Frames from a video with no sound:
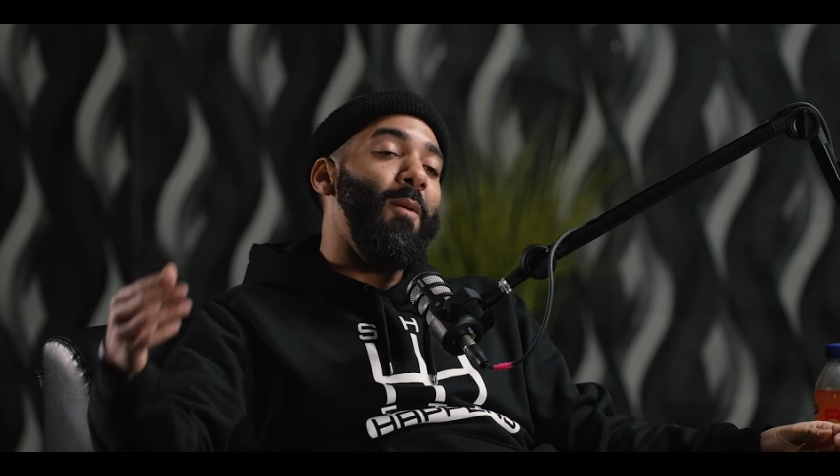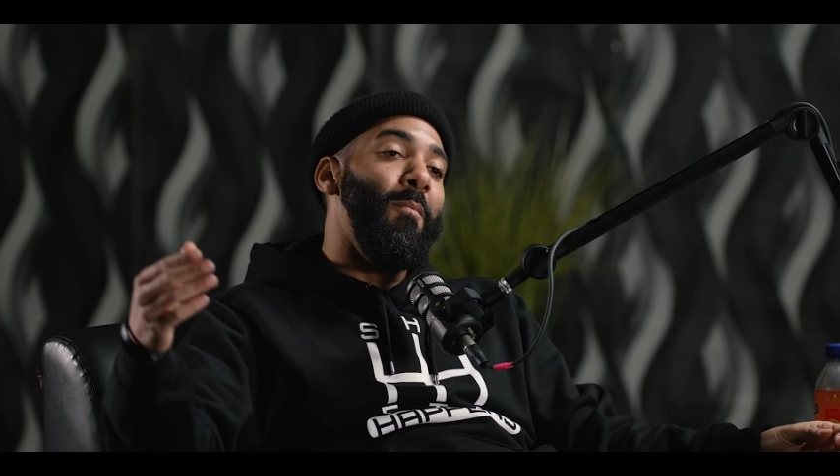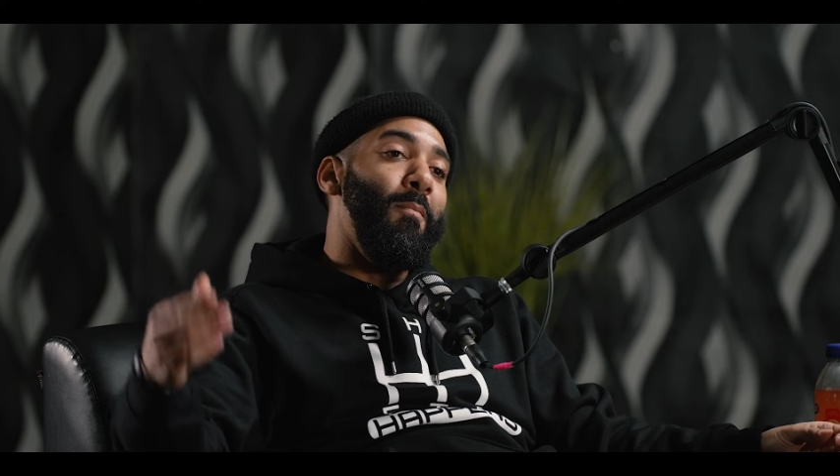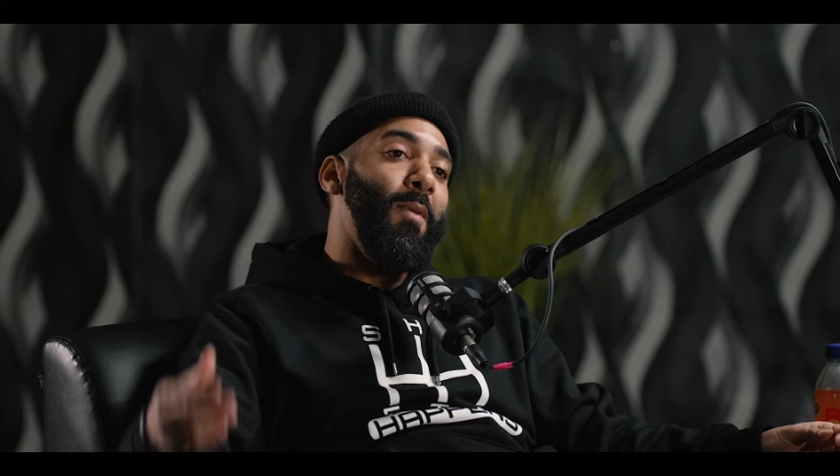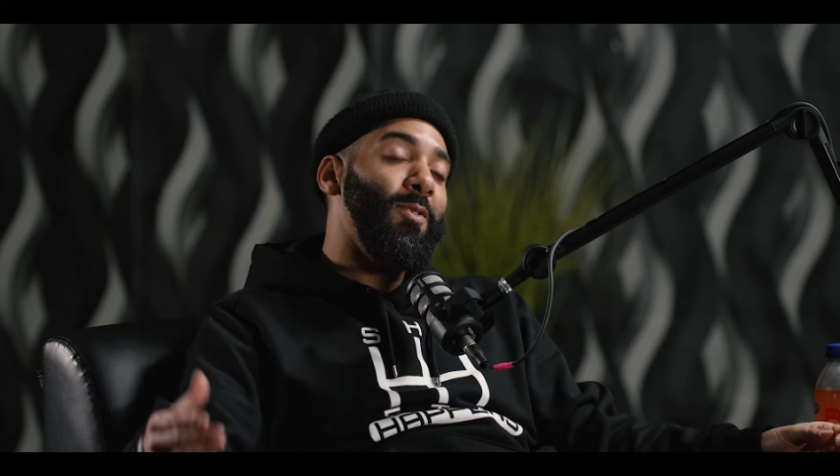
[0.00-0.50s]

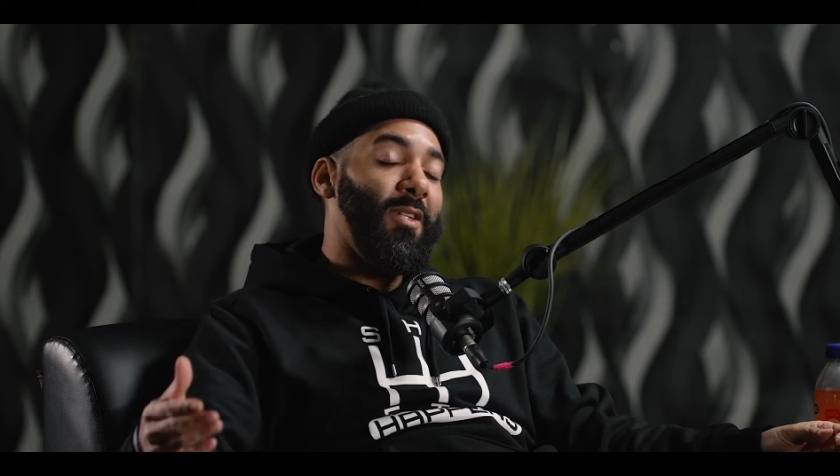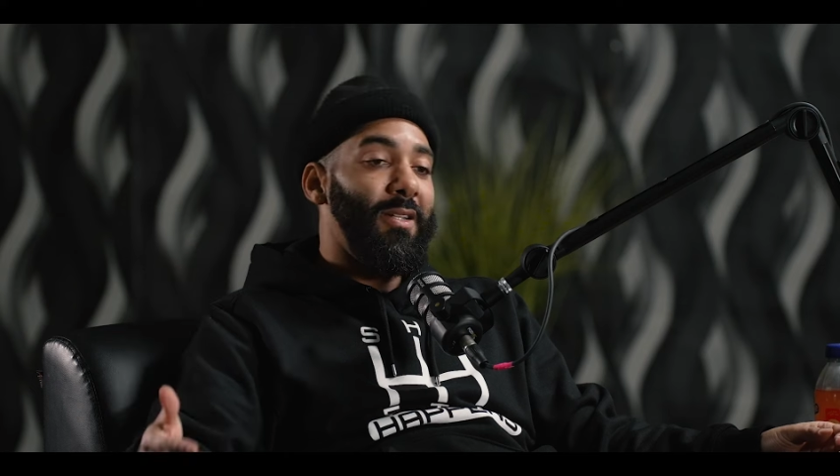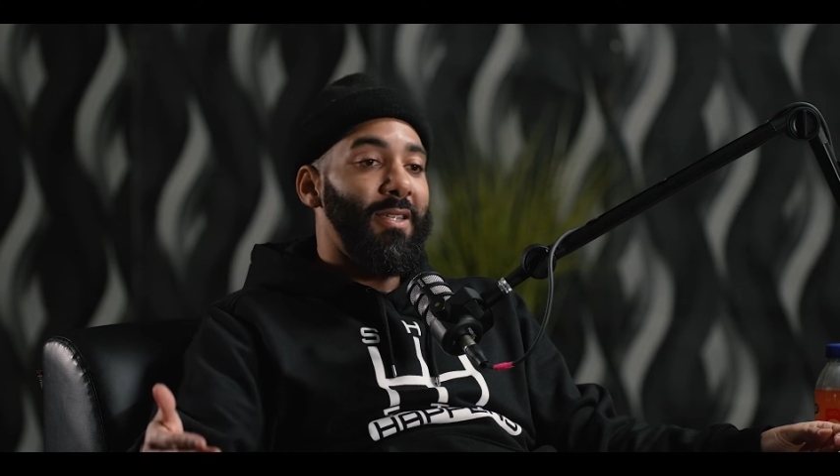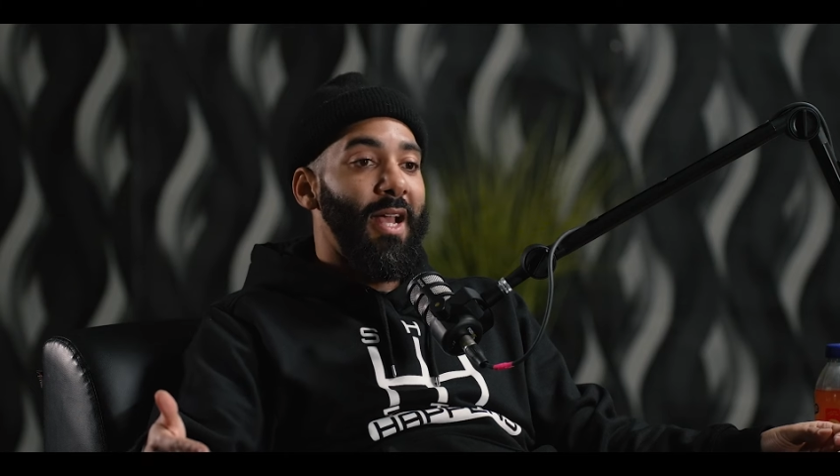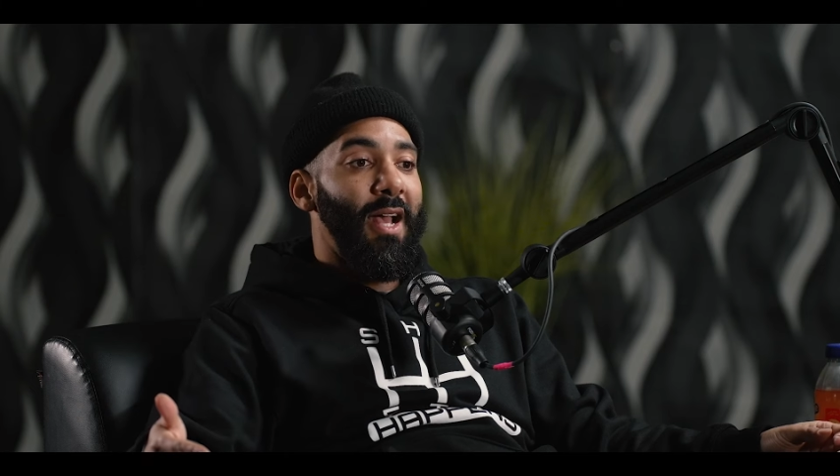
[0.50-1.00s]
Most of the
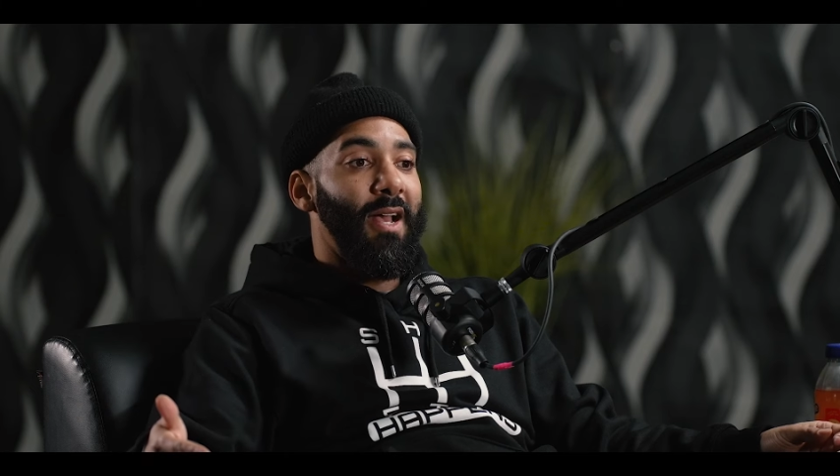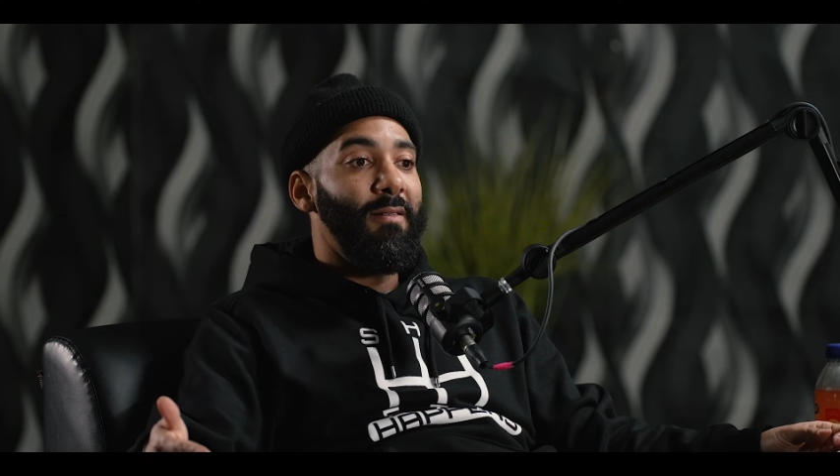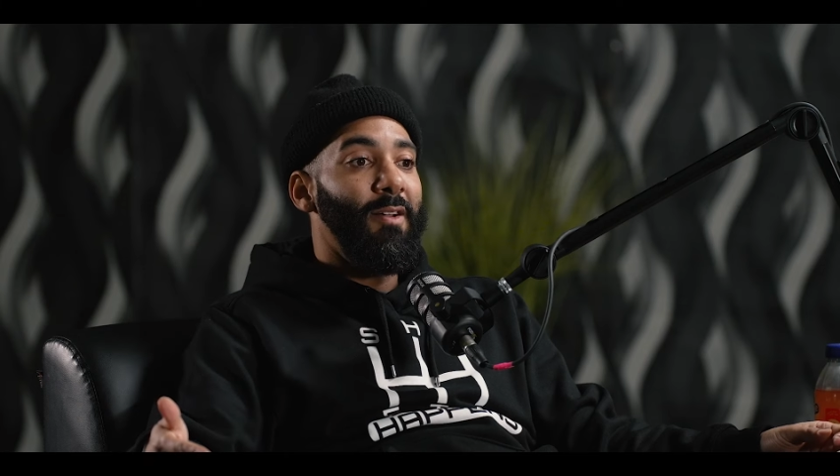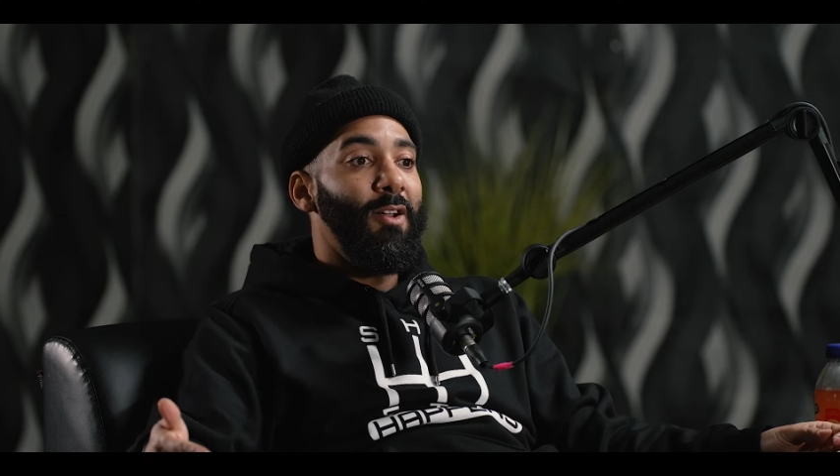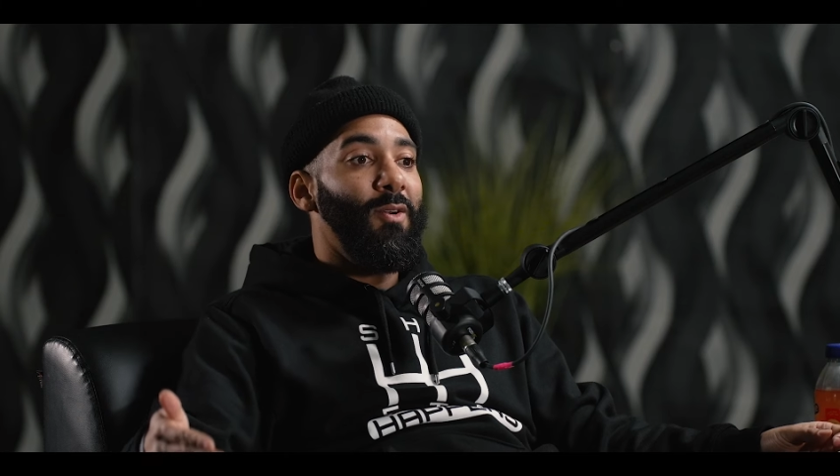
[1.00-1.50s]
time,
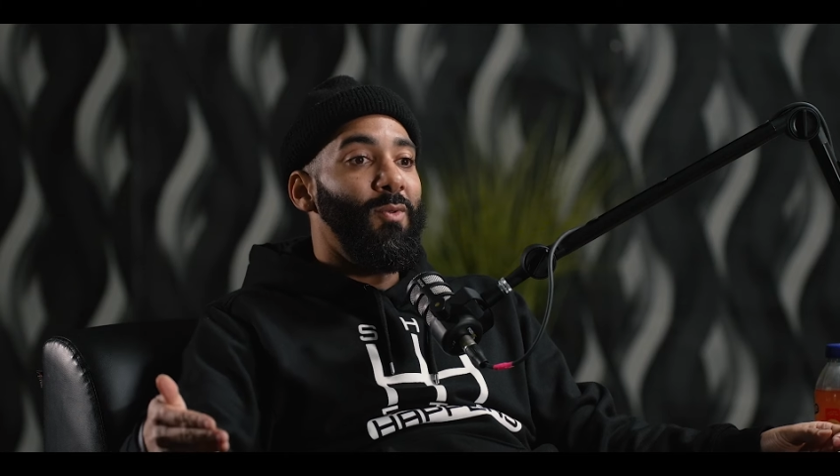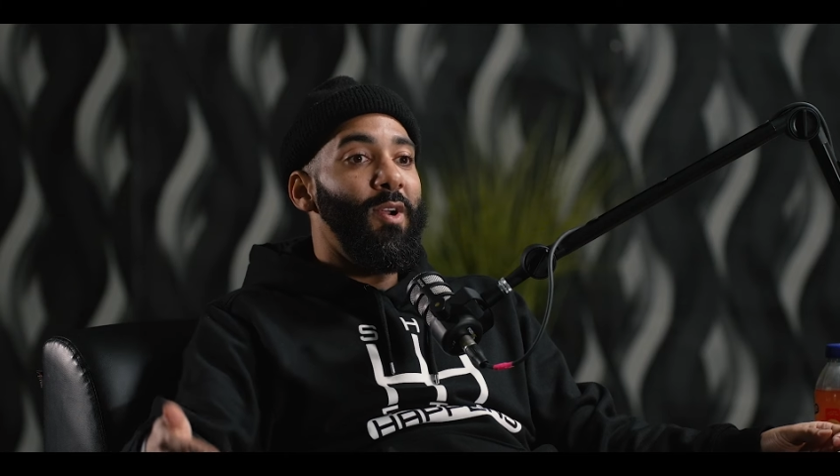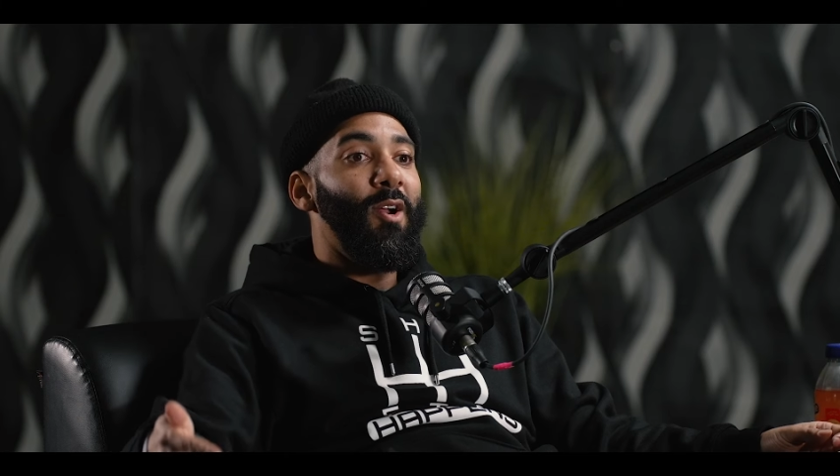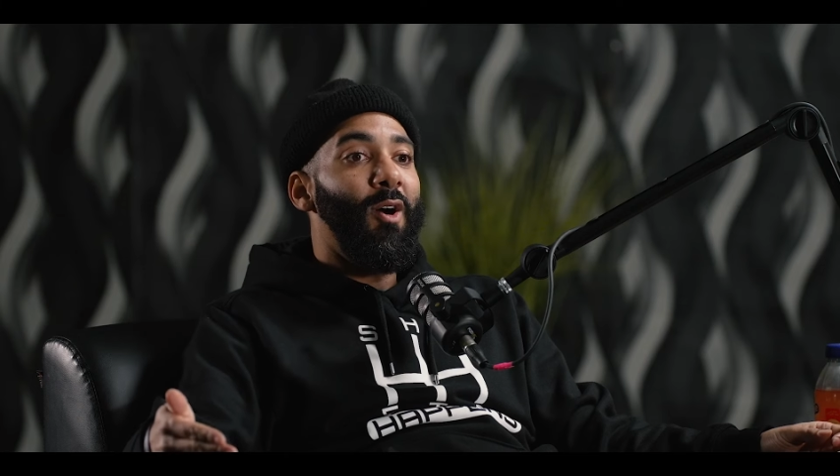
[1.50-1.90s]
we're